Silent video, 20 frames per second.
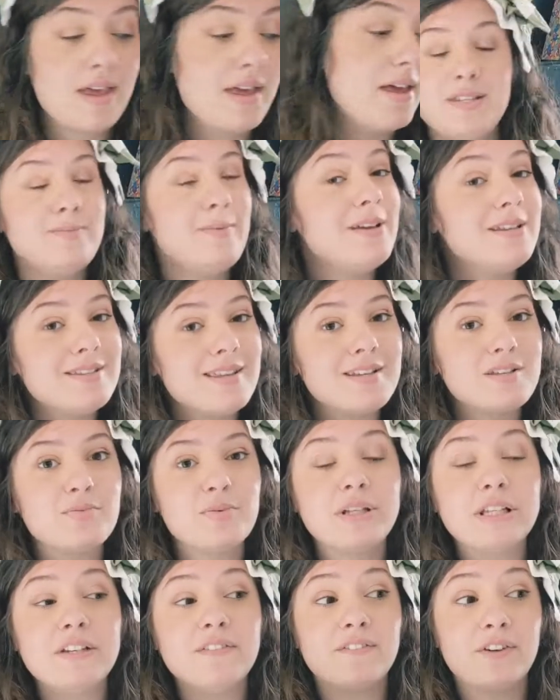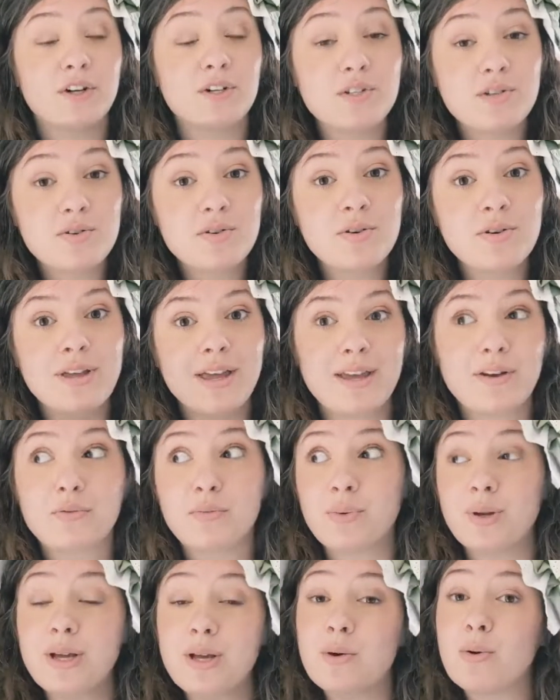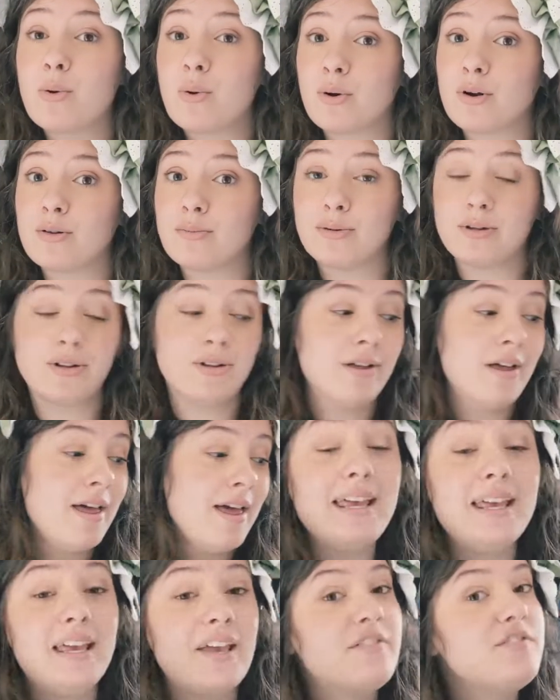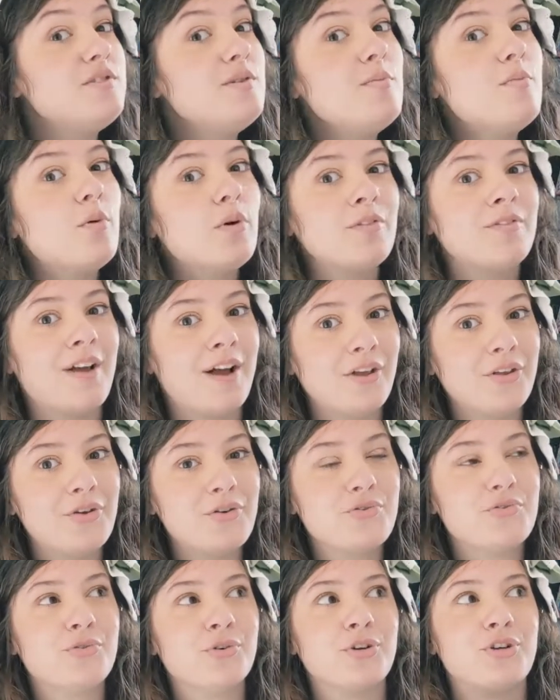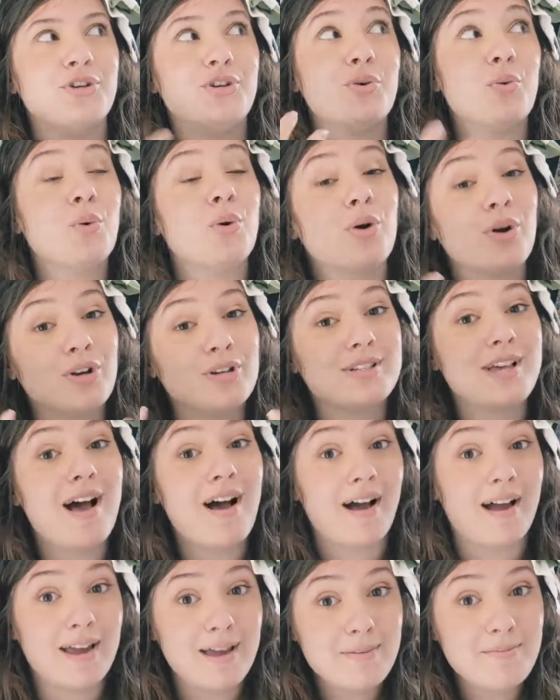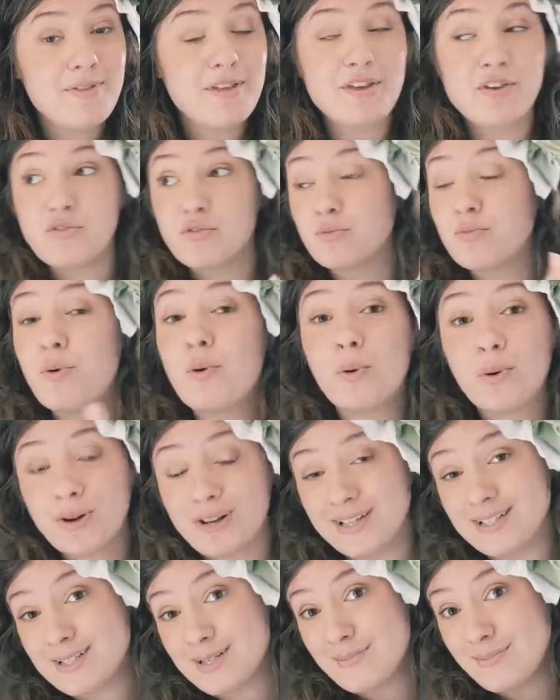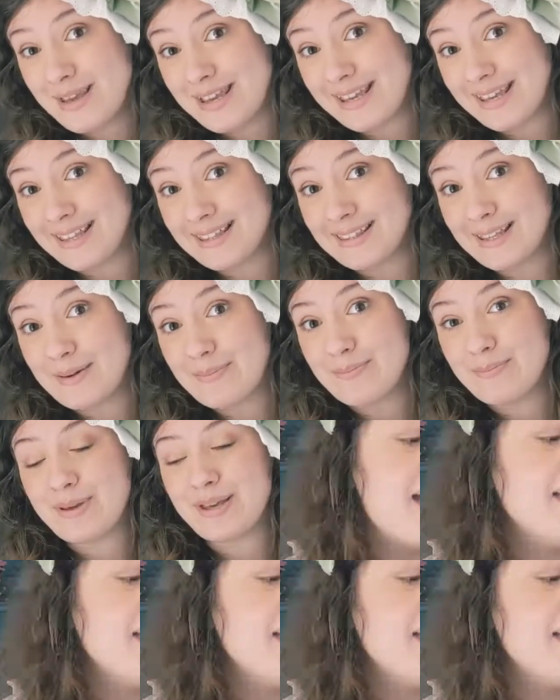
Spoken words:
This makes things really versatile and recordable, and it gives you more value for your time that you've poured into making them.